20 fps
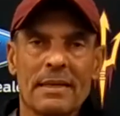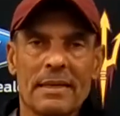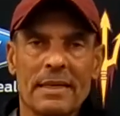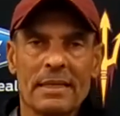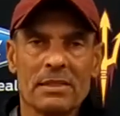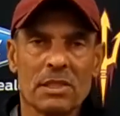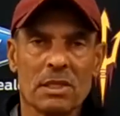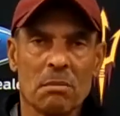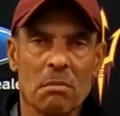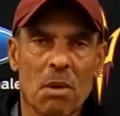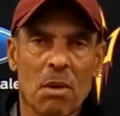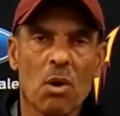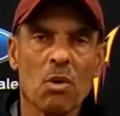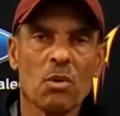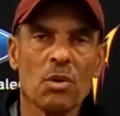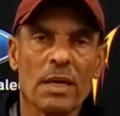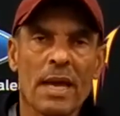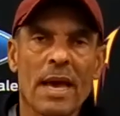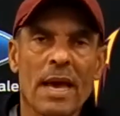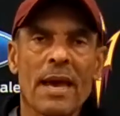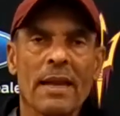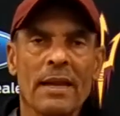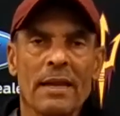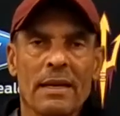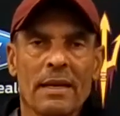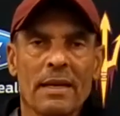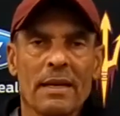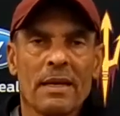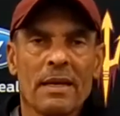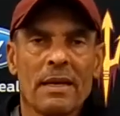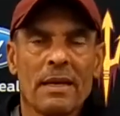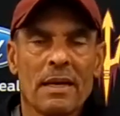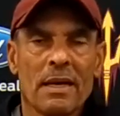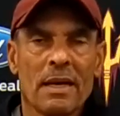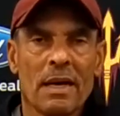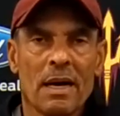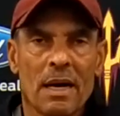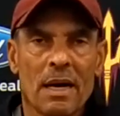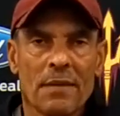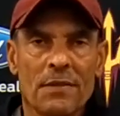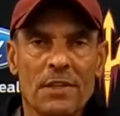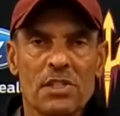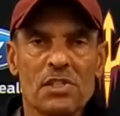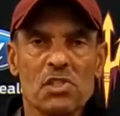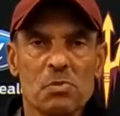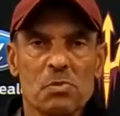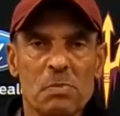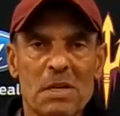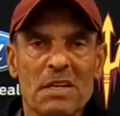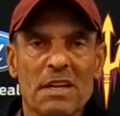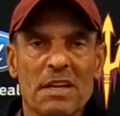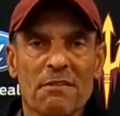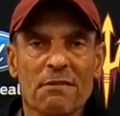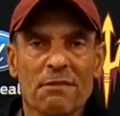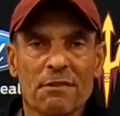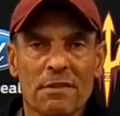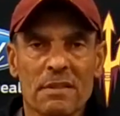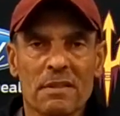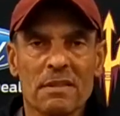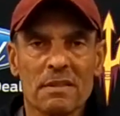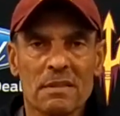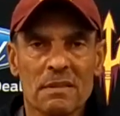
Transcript: into the mode of that. This has been different.